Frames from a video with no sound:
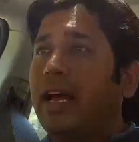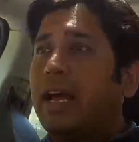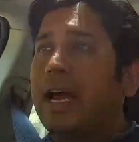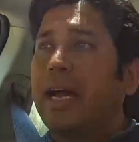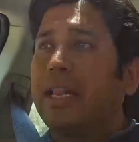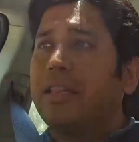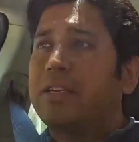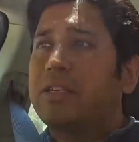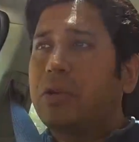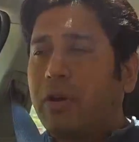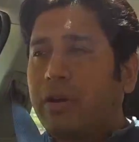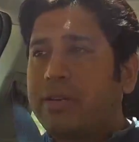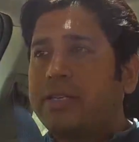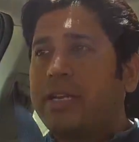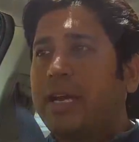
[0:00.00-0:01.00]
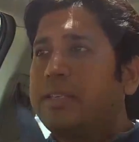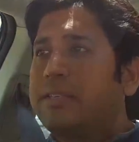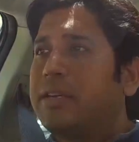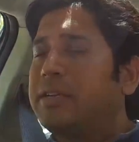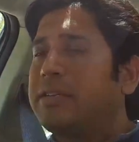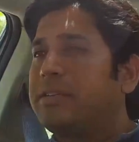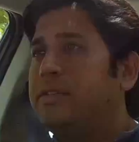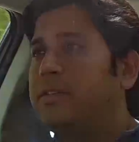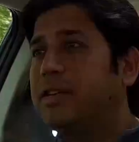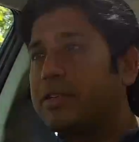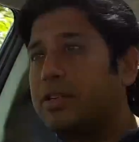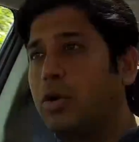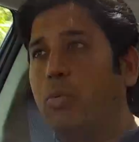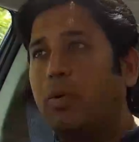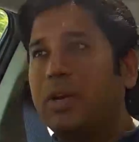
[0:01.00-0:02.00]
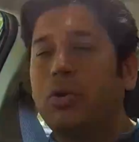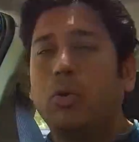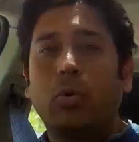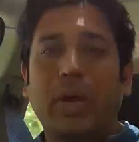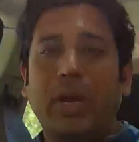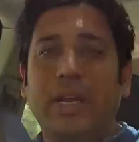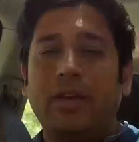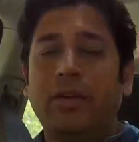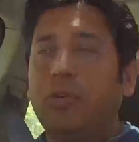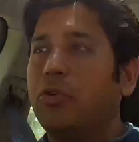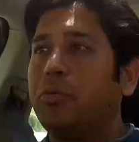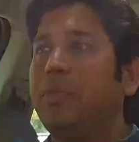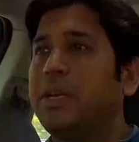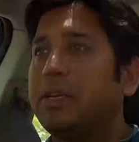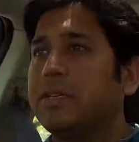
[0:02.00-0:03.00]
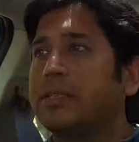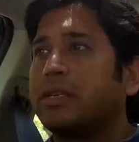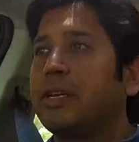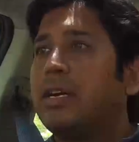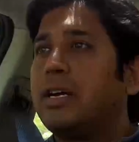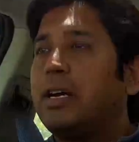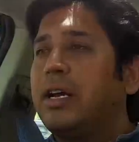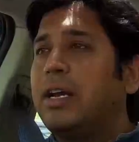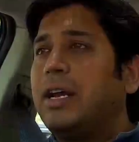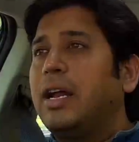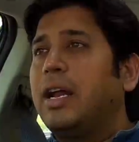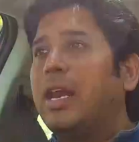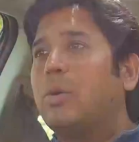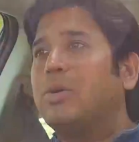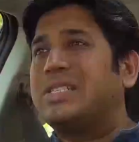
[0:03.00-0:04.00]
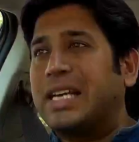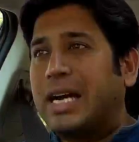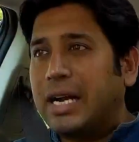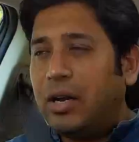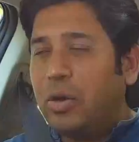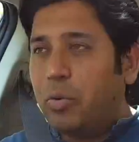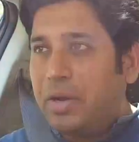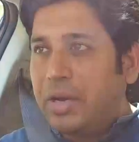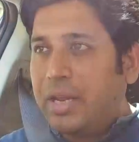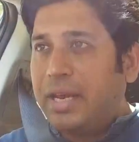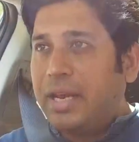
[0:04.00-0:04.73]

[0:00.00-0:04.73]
and the torque stands at just over 220 Newton meters. Now standalone, in